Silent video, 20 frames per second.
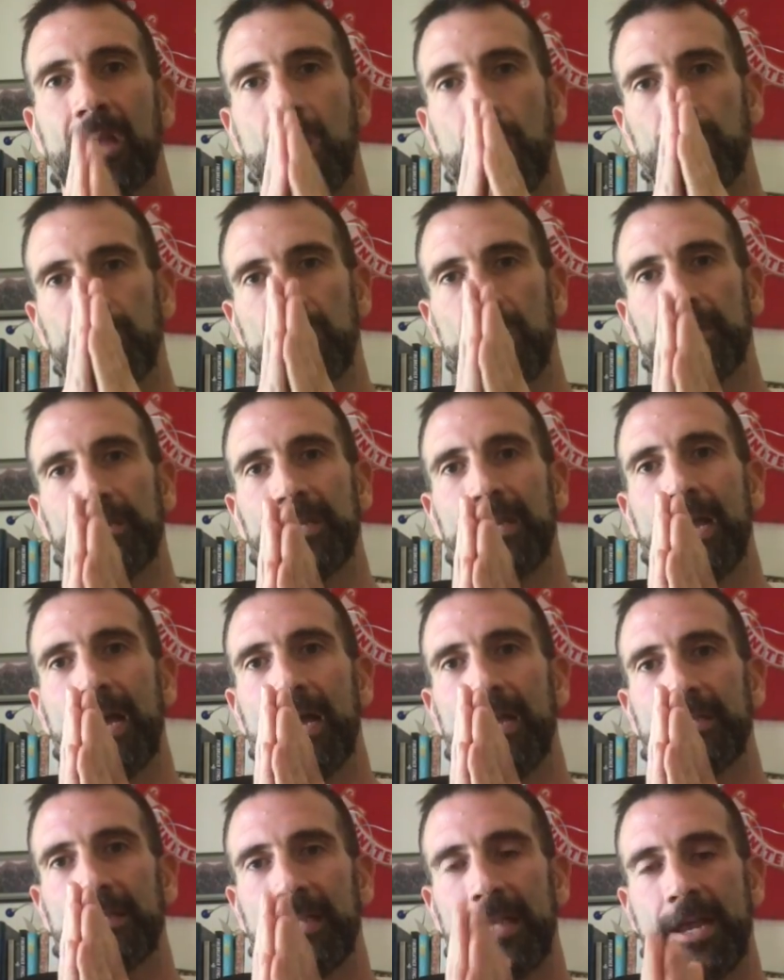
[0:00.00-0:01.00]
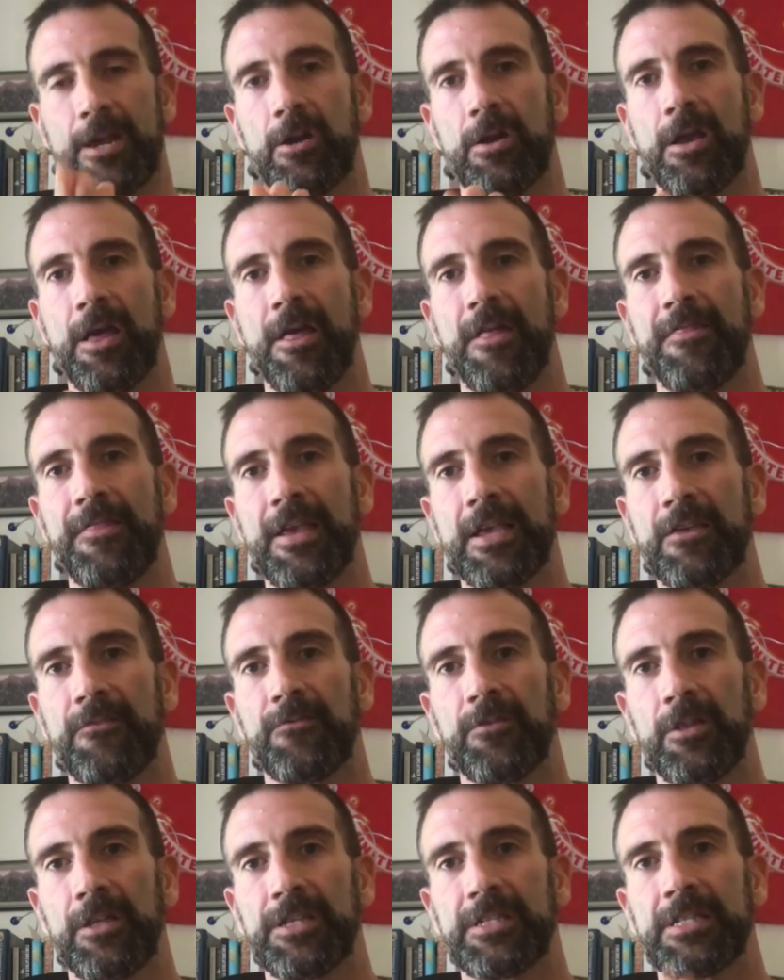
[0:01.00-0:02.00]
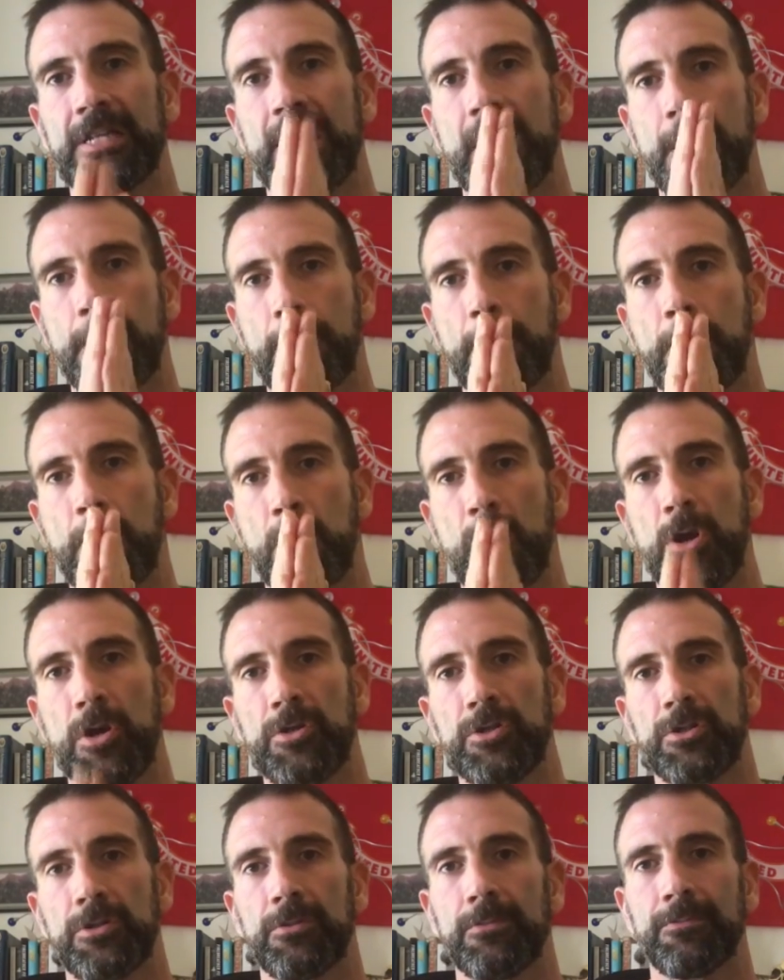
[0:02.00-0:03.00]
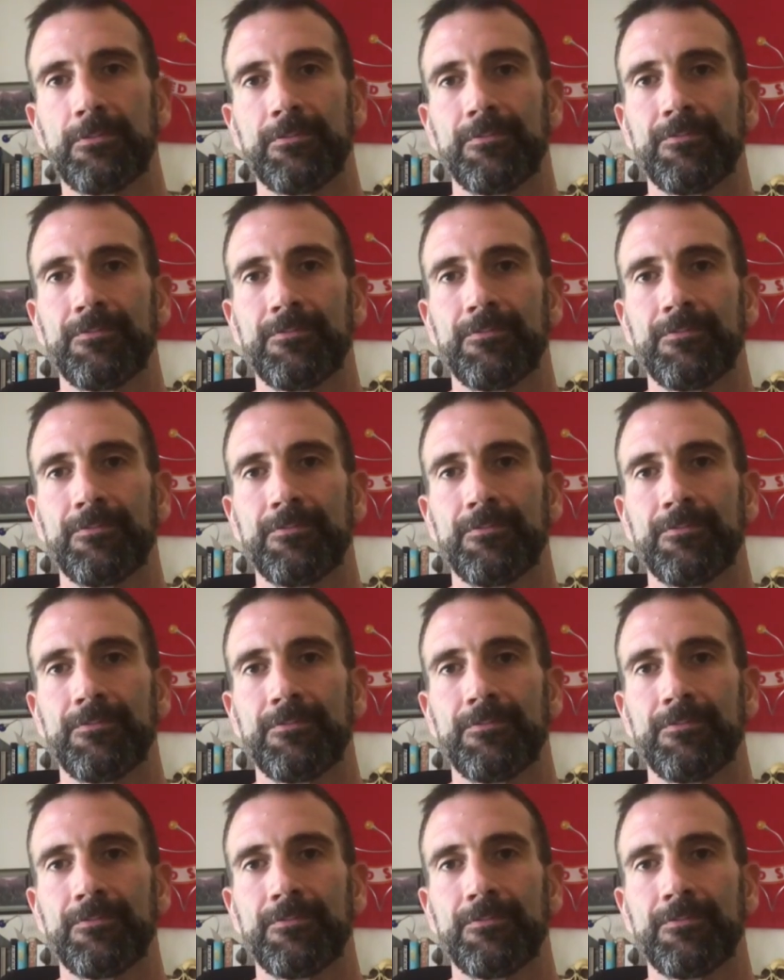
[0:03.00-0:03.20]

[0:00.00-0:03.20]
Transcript: I'll talk to you guys later. Thank you for listening. Peace.